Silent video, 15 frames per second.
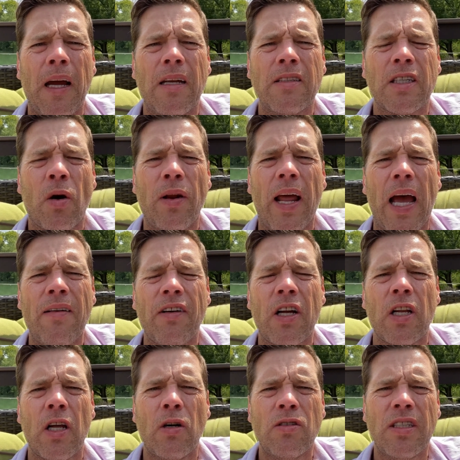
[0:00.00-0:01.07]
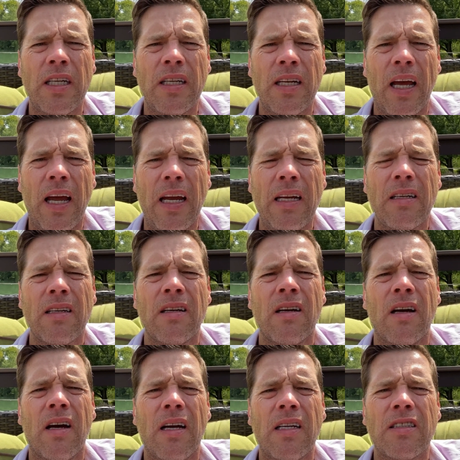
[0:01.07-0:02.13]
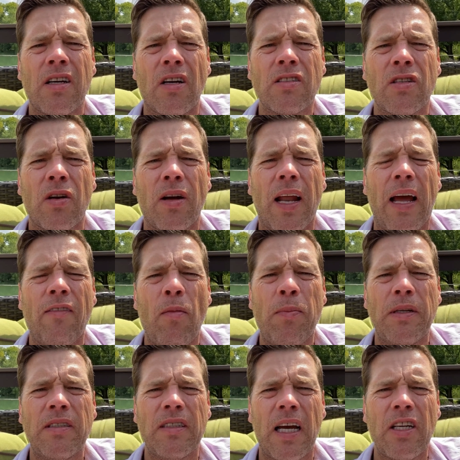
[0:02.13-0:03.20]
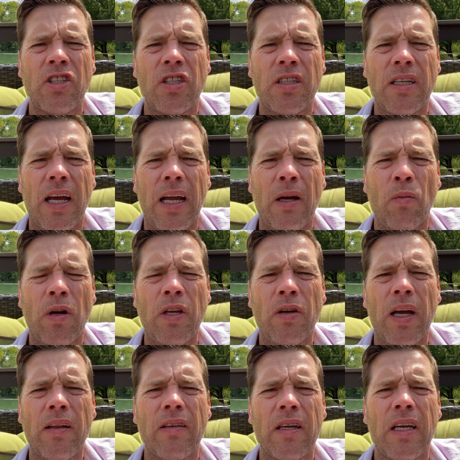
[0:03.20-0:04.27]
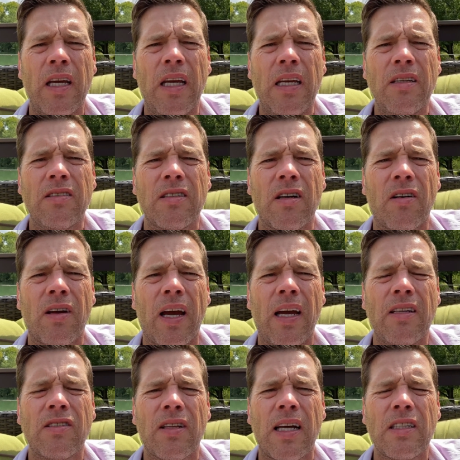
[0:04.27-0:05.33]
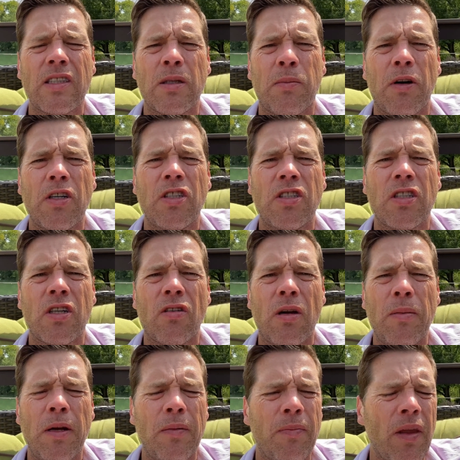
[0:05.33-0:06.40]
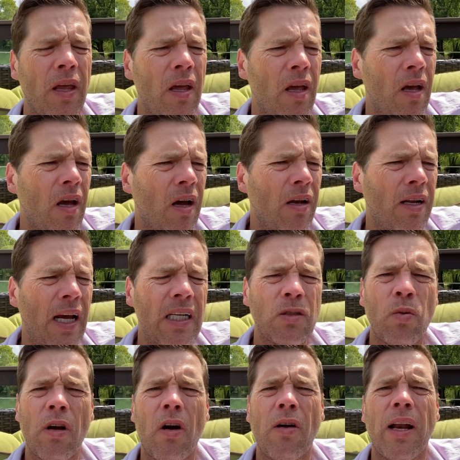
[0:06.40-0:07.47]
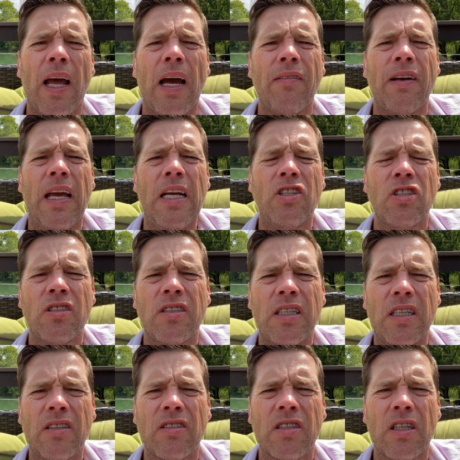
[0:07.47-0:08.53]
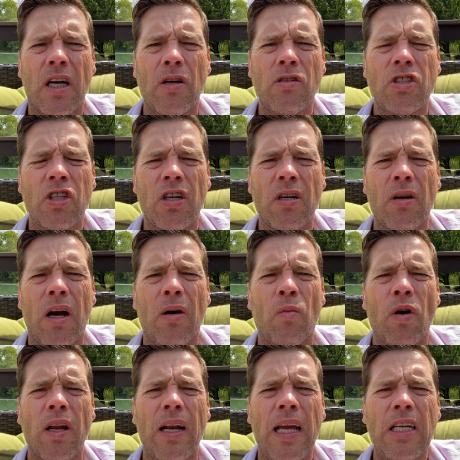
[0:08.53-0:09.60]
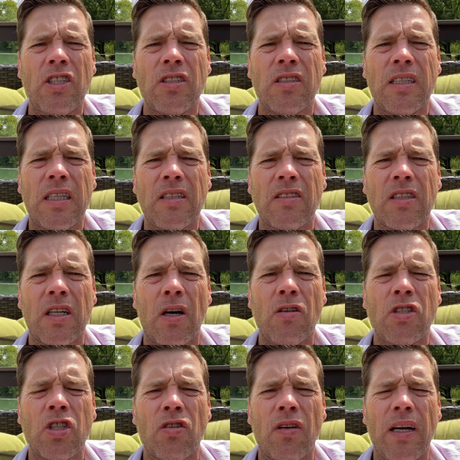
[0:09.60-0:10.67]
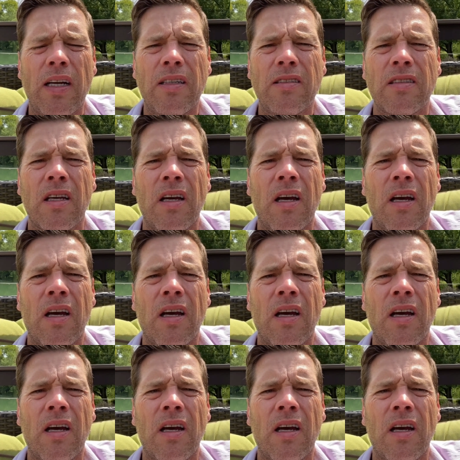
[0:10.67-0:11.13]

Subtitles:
It's going to have a closing date. It's also going to have a possession date when you get the keys. Okay, so that's the purchase agreement. Next, we're going to have an agency disclosure. And what an agency disclosure is,